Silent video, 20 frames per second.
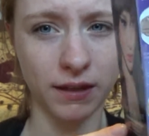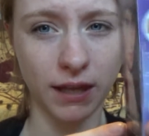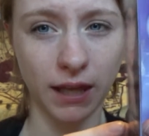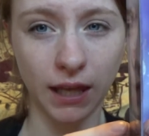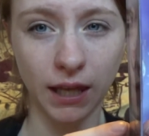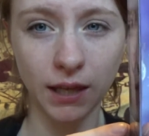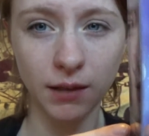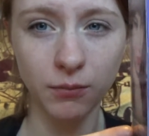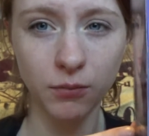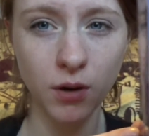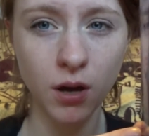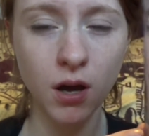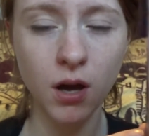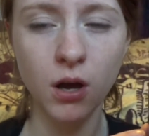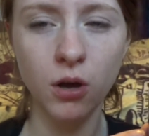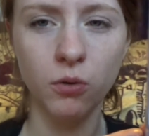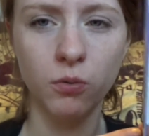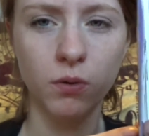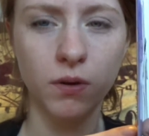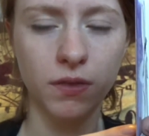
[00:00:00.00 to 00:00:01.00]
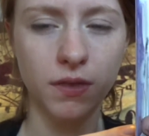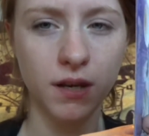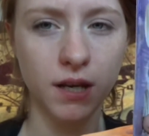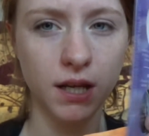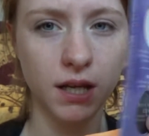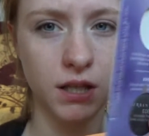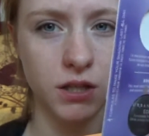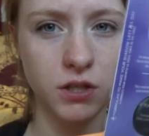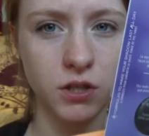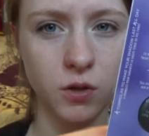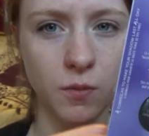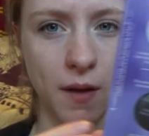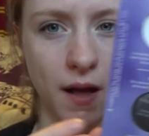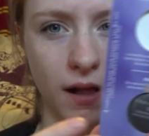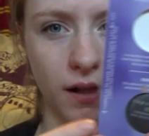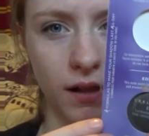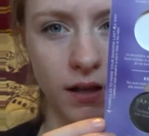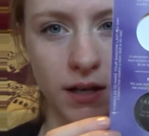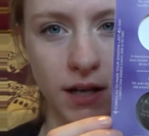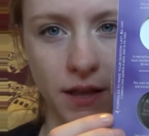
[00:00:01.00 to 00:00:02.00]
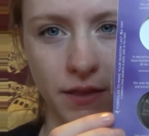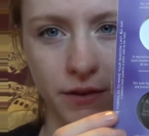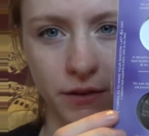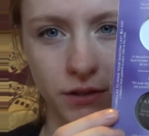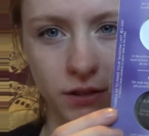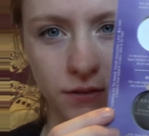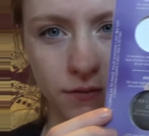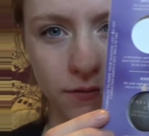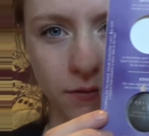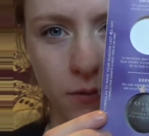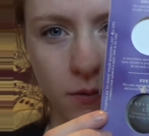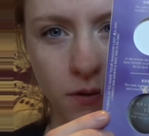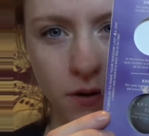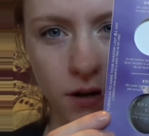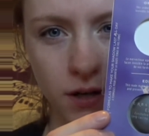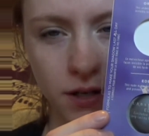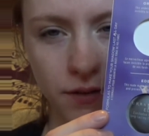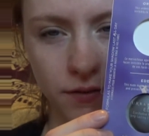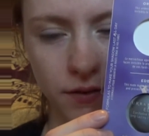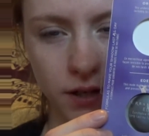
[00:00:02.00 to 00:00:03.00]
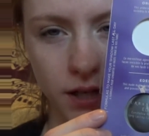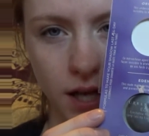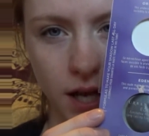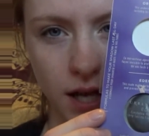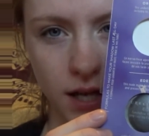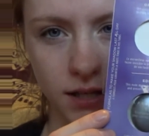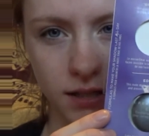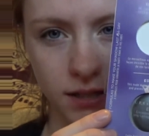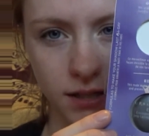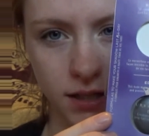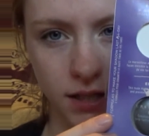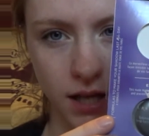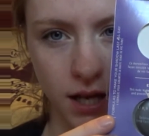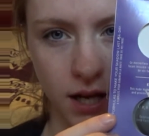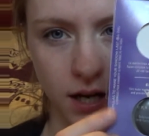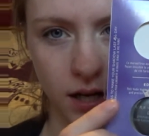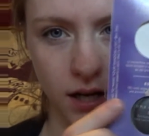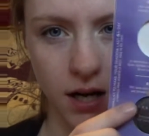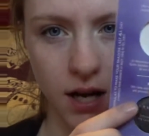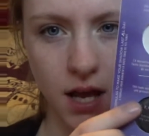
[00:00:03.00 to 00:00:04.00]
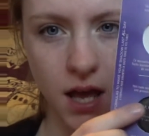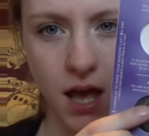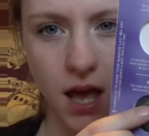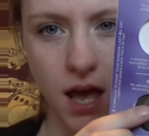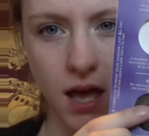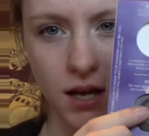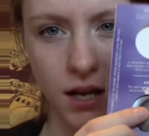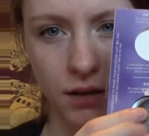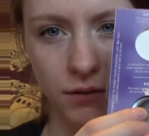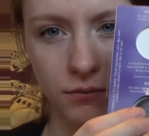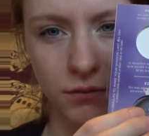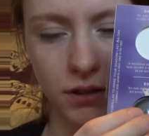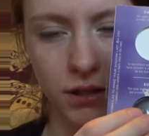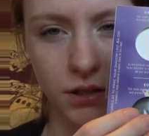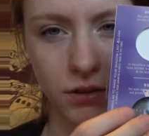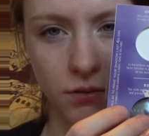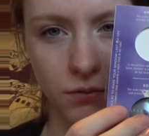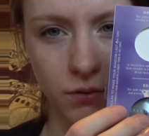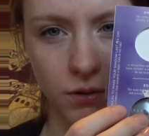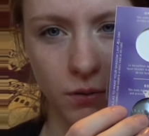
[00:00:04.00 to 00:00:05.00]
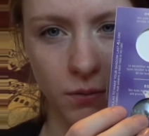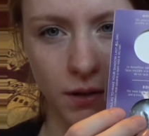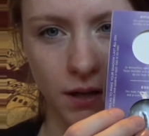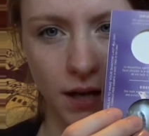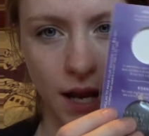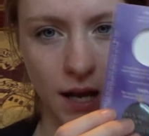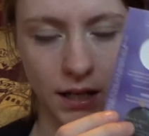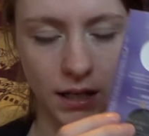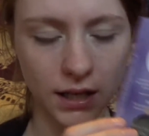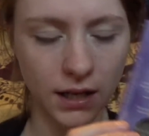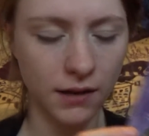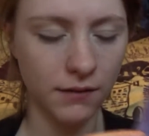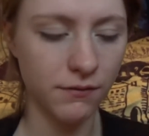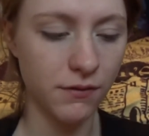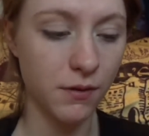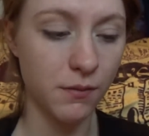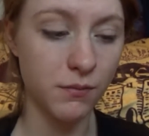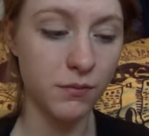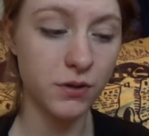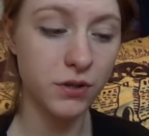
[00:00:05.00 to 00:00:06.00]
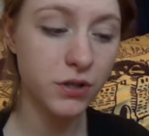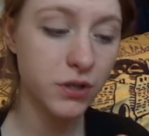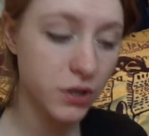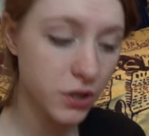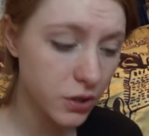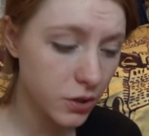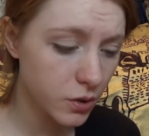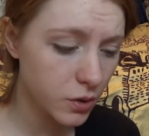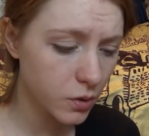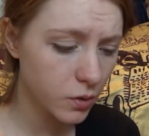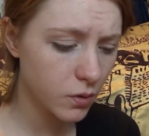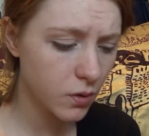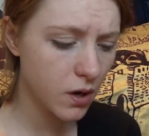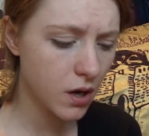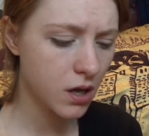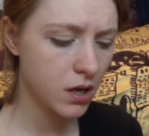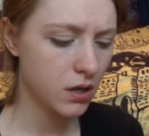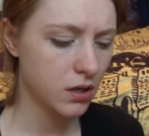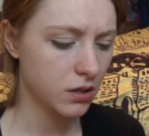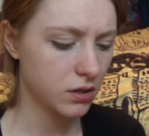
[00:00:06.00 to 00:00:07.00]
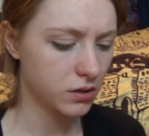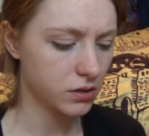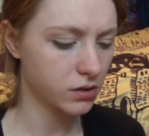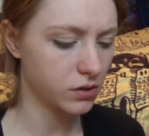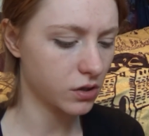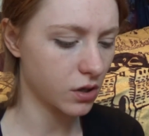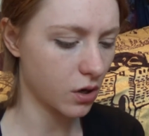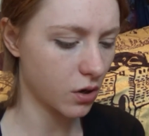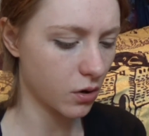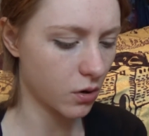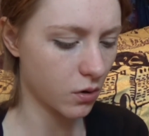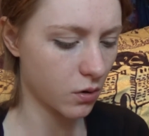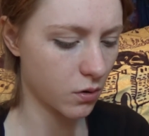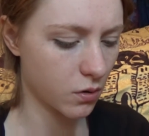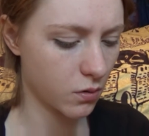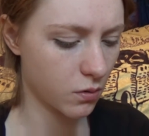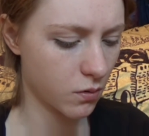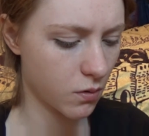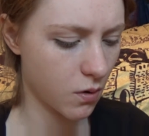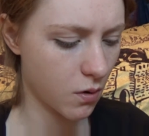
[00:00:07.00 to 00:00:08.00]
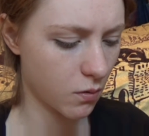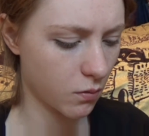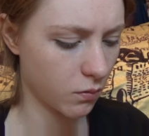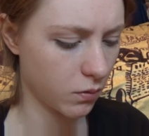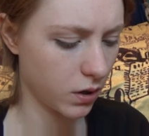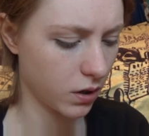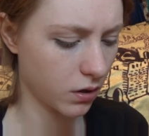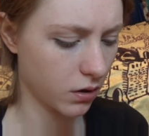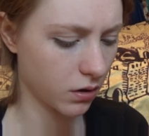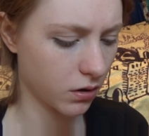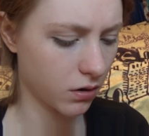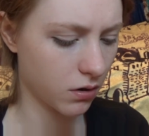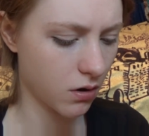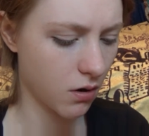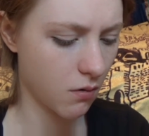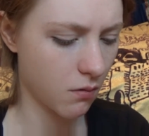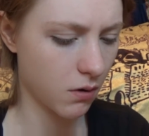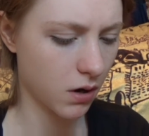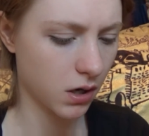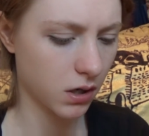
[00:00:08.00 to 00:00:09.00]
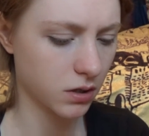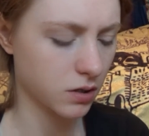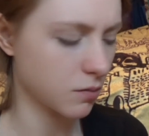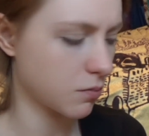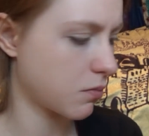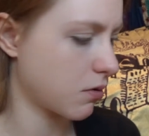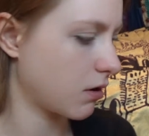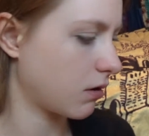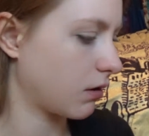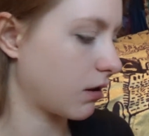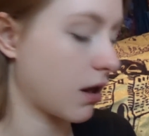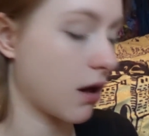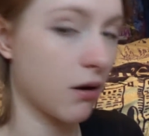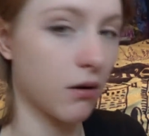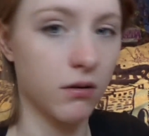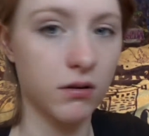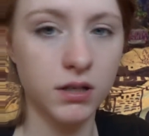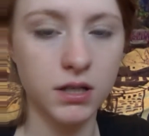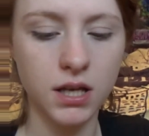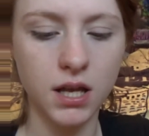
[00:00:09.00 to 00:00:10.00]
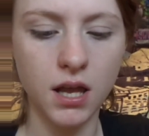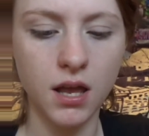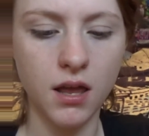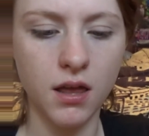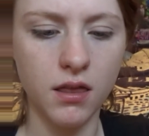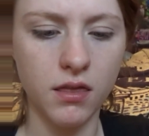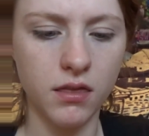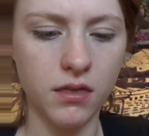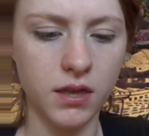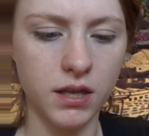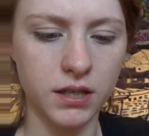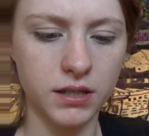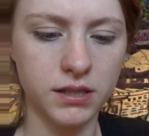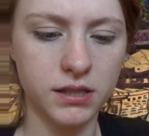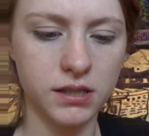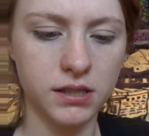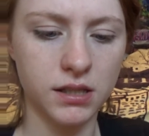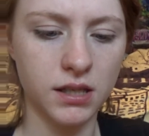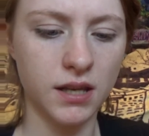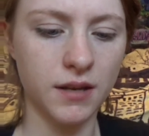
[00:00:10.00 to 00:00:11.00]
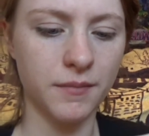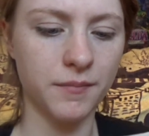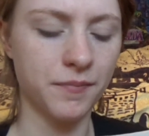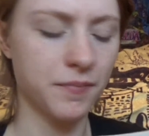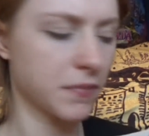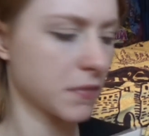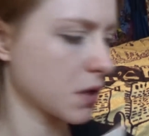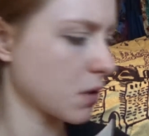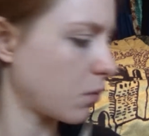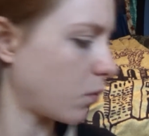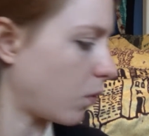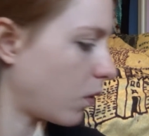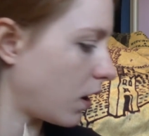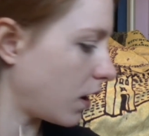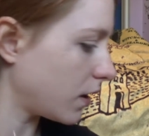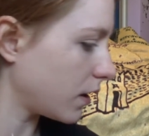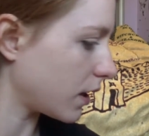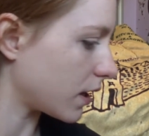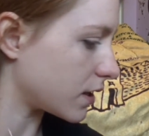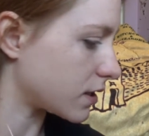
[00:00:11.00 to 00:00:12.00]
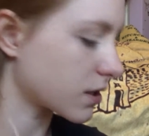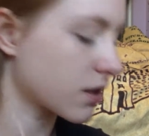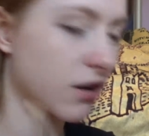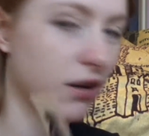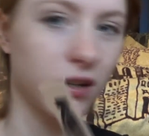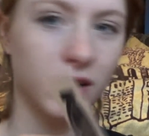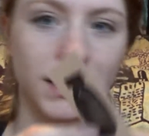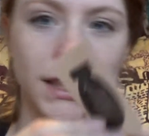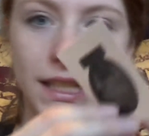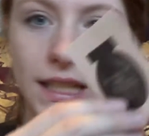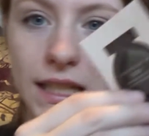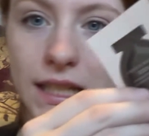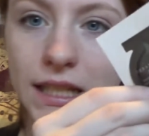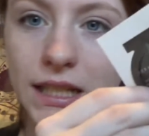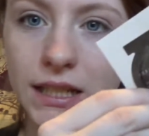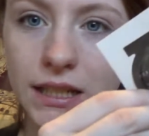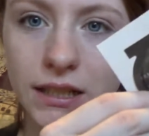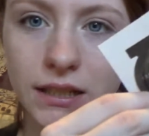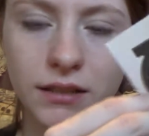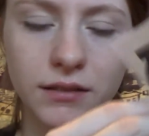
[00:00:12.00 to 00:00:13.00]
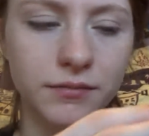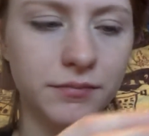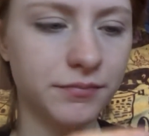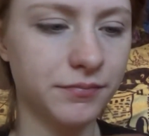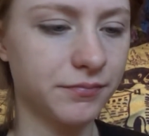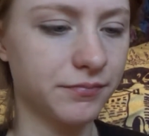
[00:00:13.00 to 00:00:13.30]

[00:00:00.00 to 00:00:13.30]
came with the Naked 2 palette, and there's 4 different kinds in there, and I really don't know what any of them do, so we are going to pull out this one. It's called Eden,